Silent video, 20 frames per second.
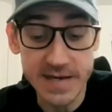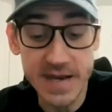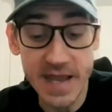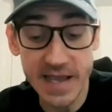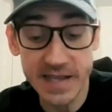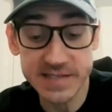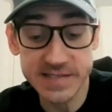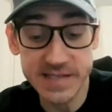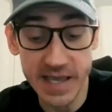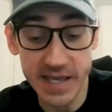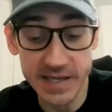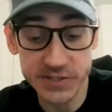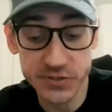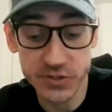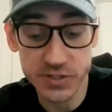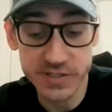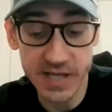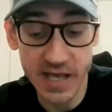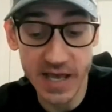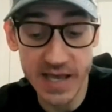Next
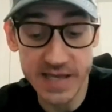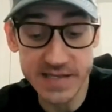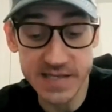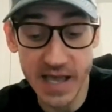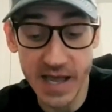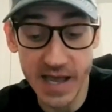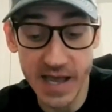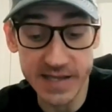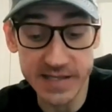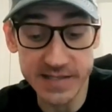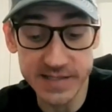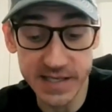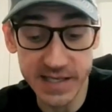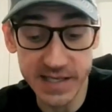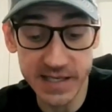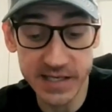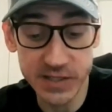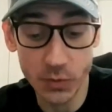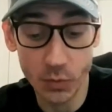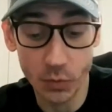exercise I
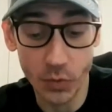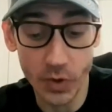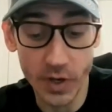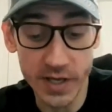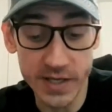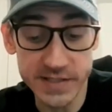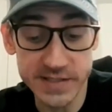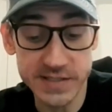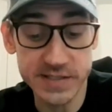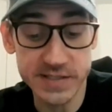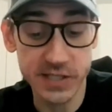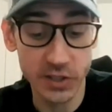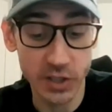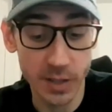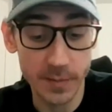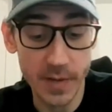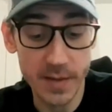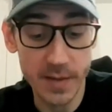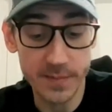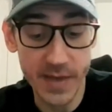did was
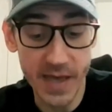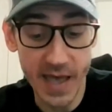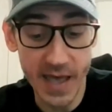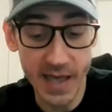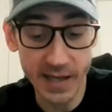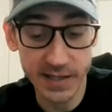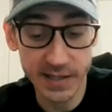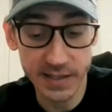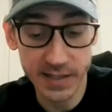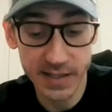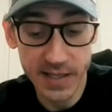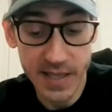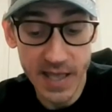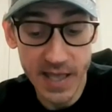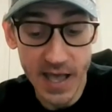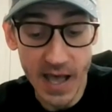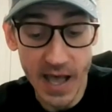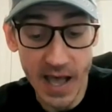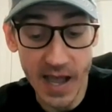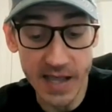still on my back.
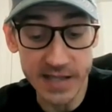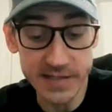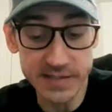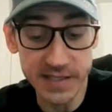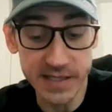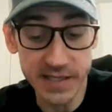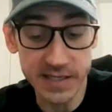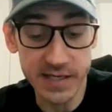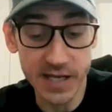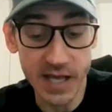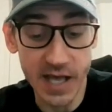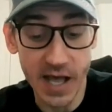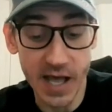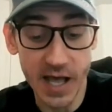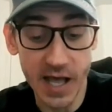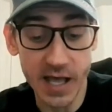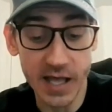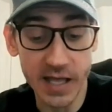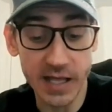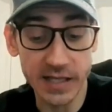I did
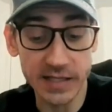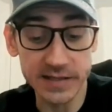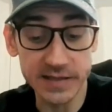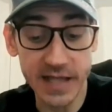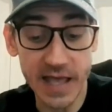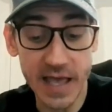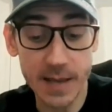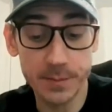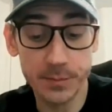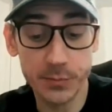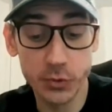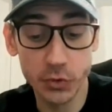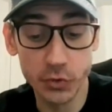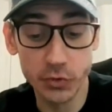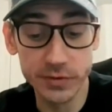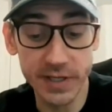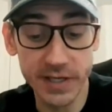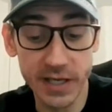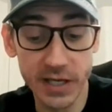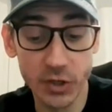uh, a lat
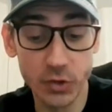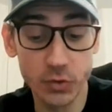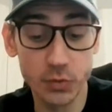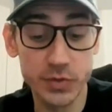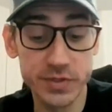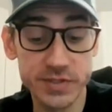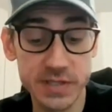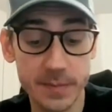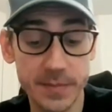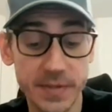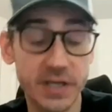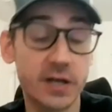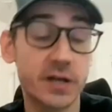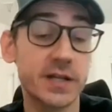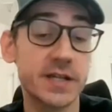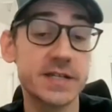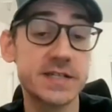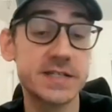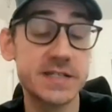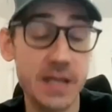pull down with something
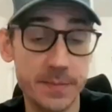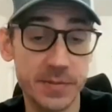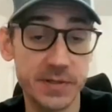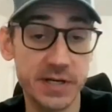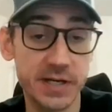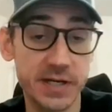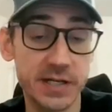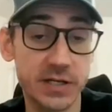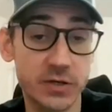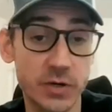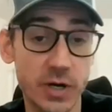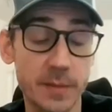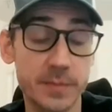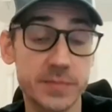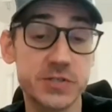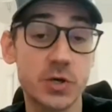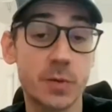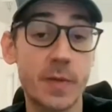called a supinated grip.